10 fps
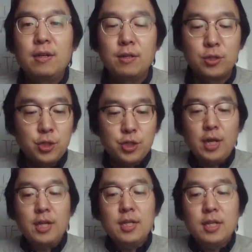
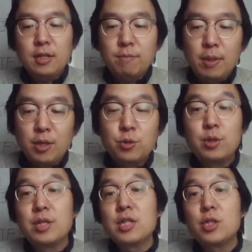shaded, make sure it
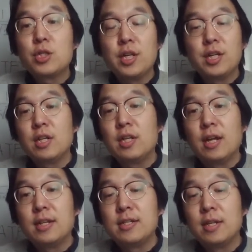is shaded,
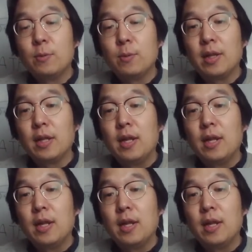and say what?